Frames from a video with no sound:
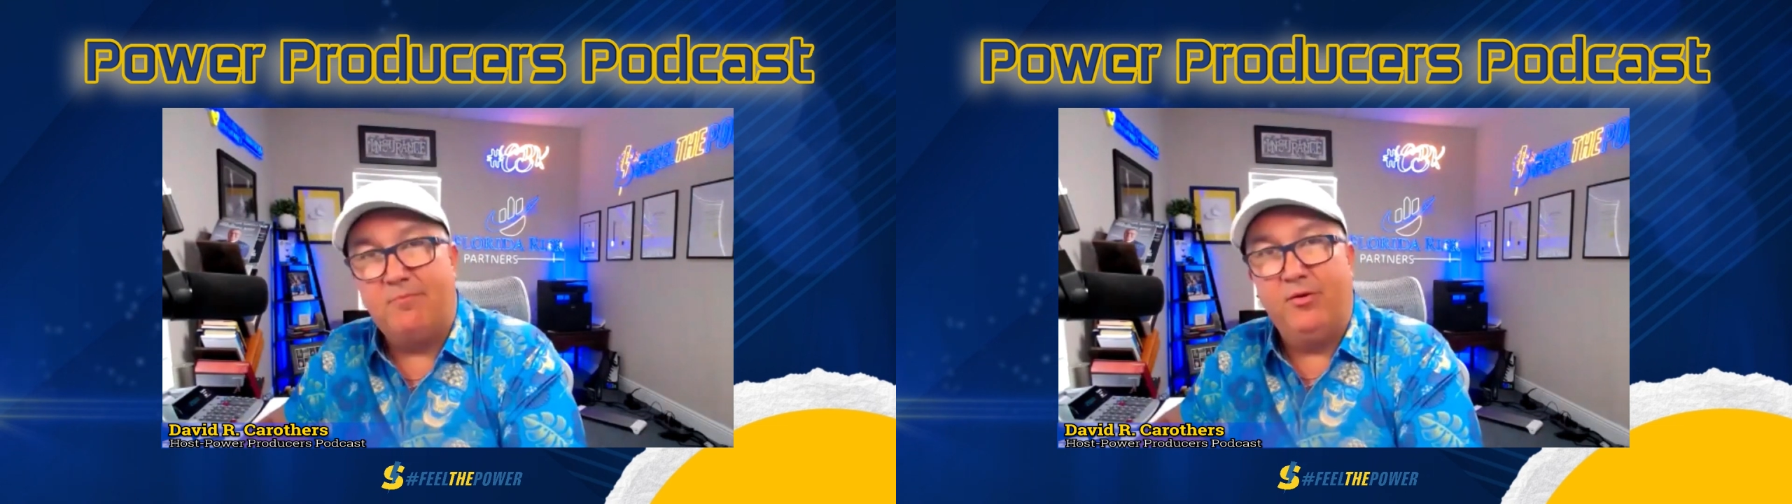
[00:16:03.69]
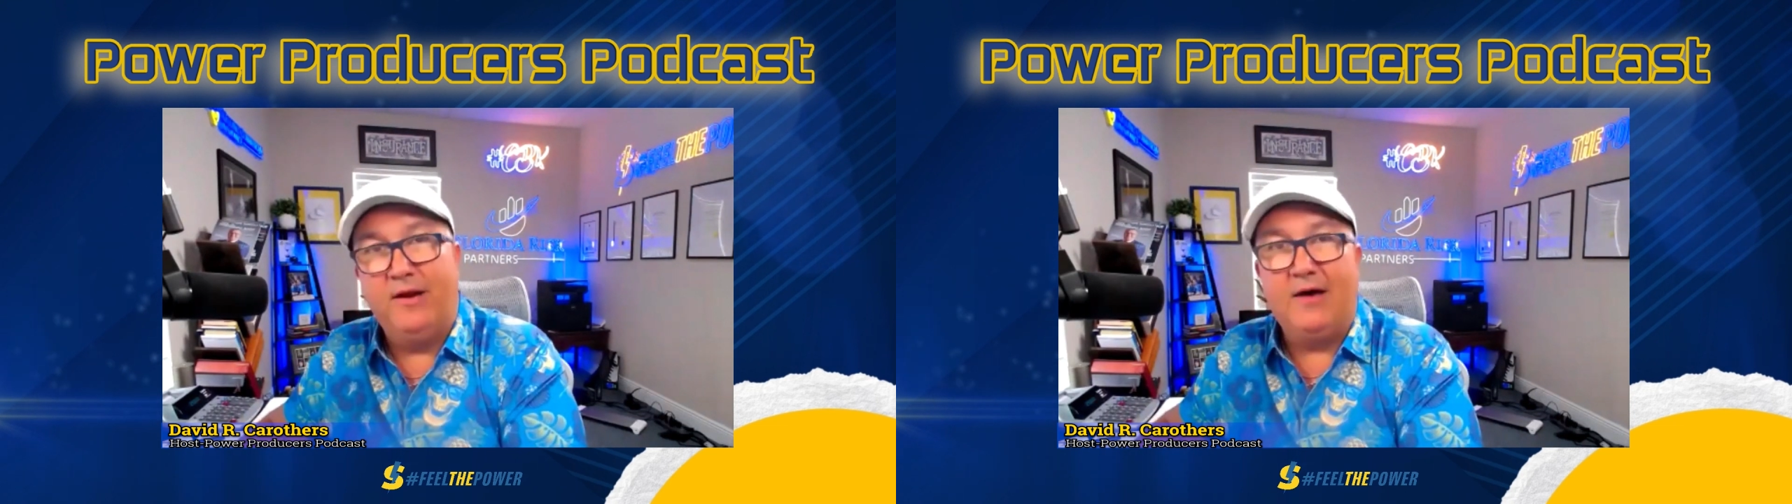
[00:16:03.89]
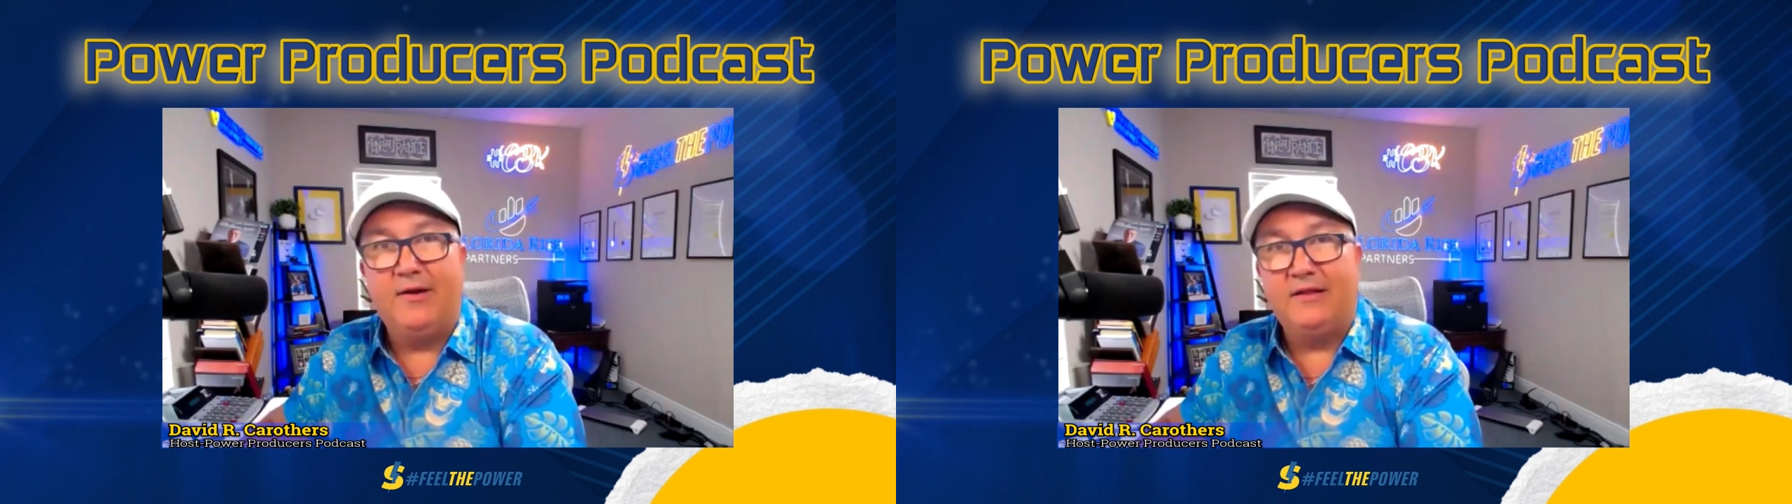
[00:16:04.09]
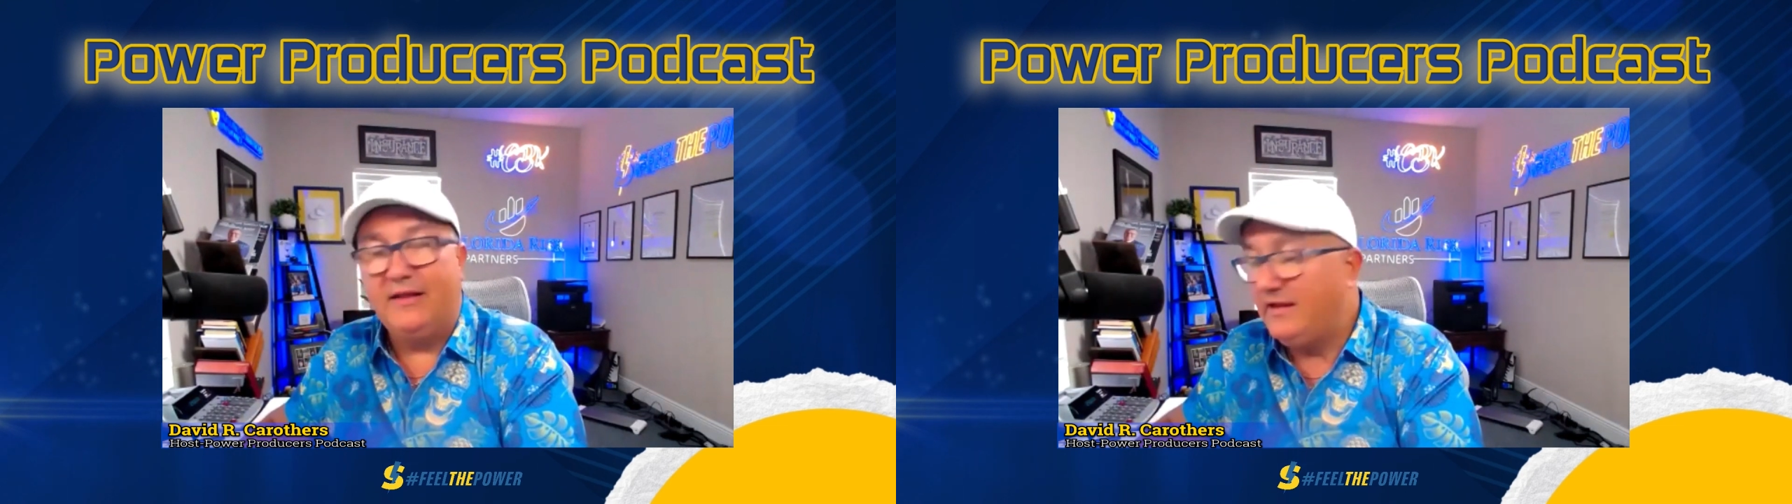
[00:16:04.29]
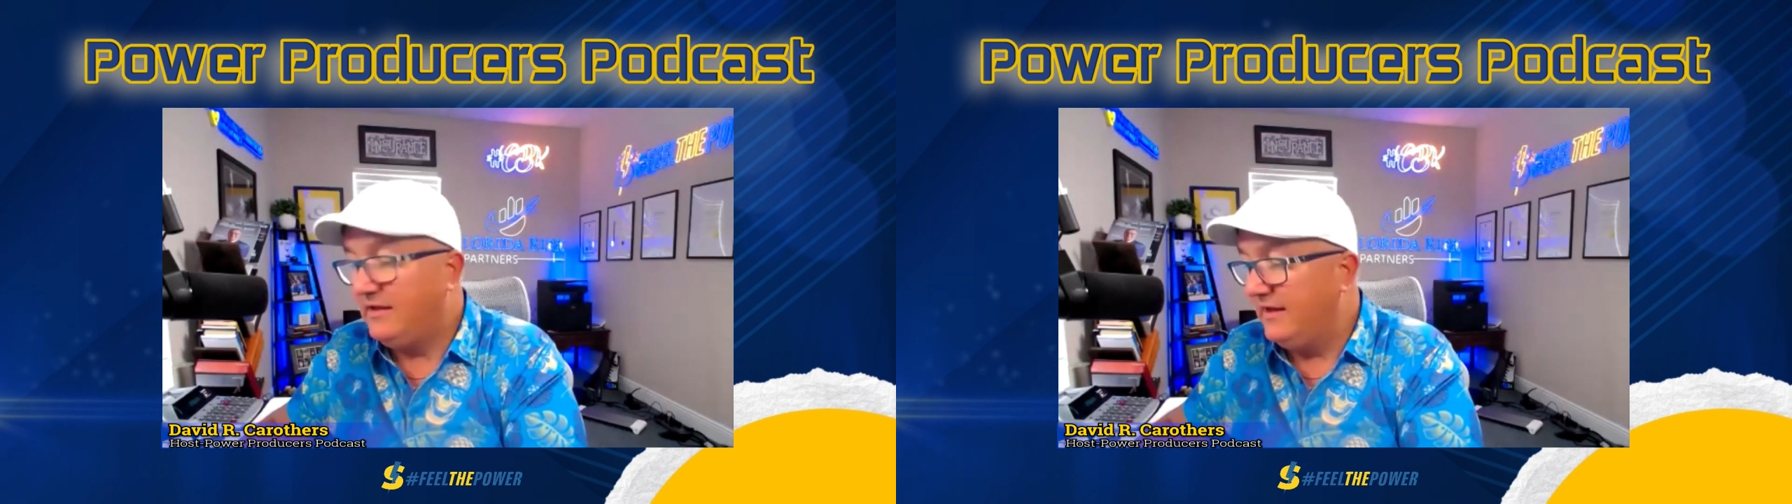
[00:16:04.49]
put out on
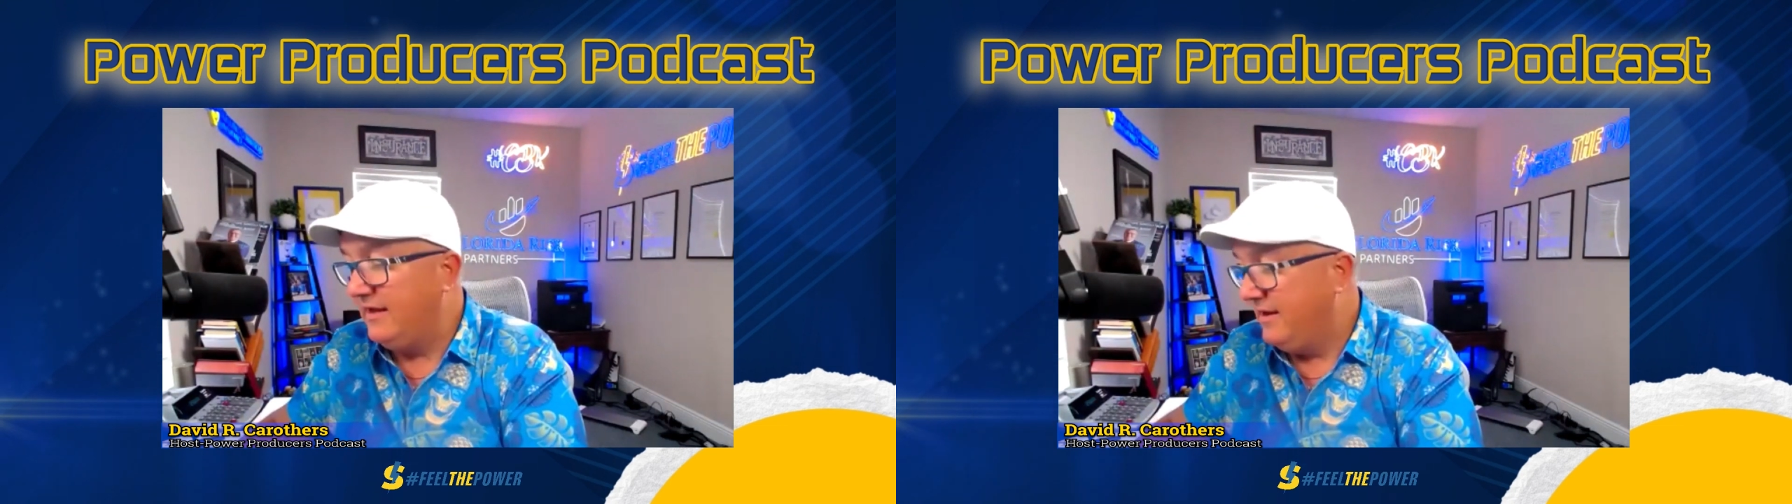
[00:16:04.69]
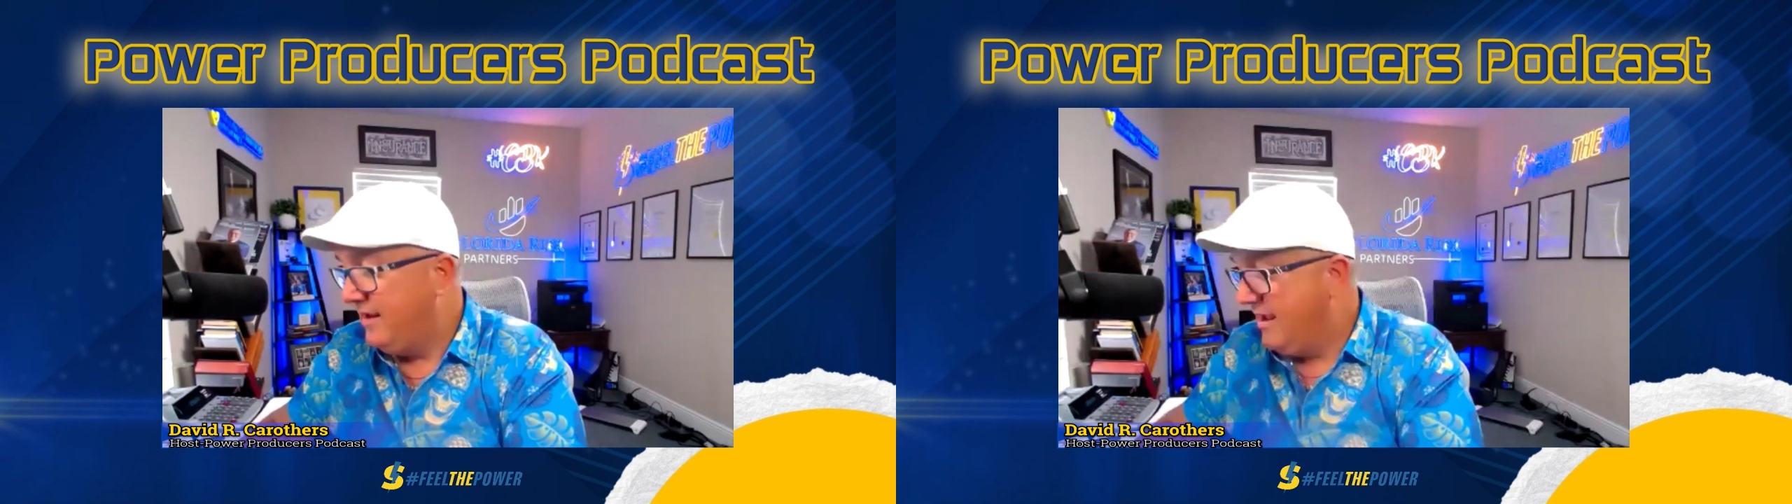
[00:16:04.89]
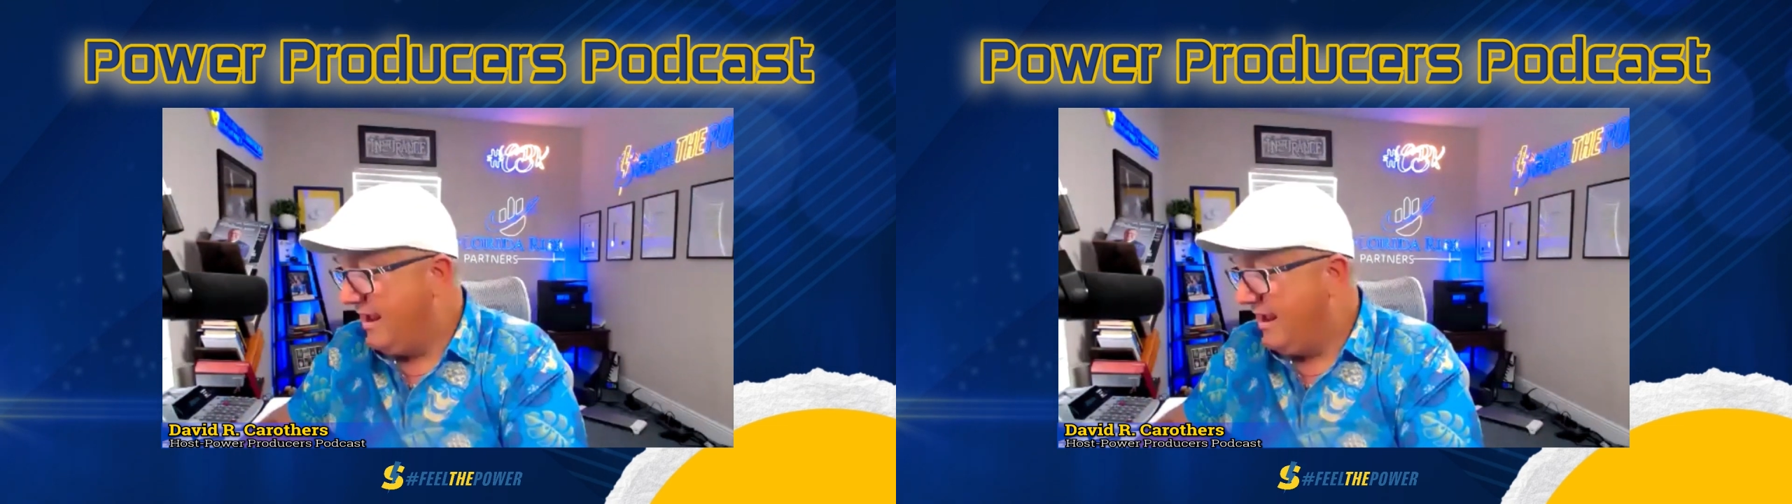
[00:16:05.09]
LinkedIn,